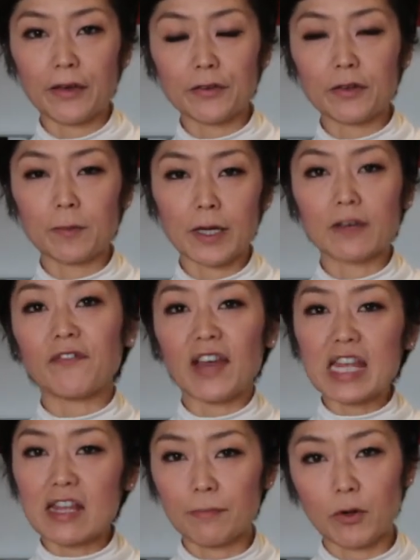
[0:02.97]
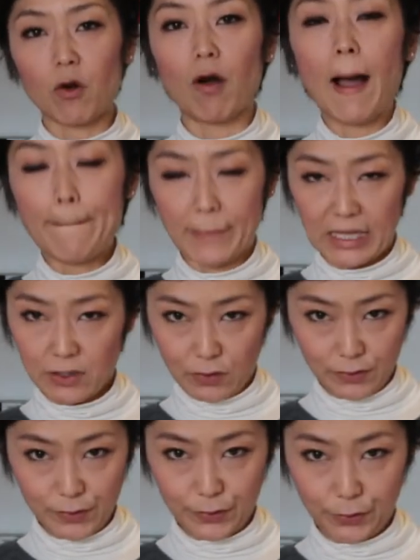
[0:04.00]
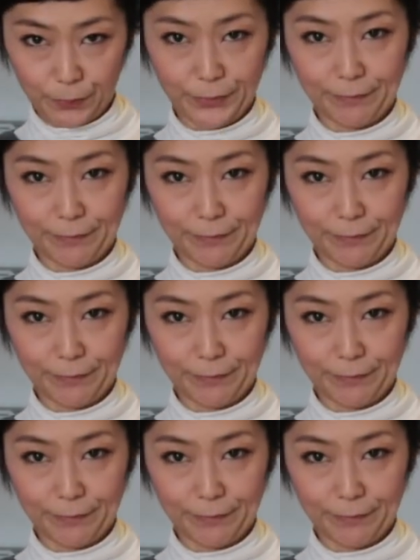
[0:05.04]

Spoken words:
to make vegetable miso soup.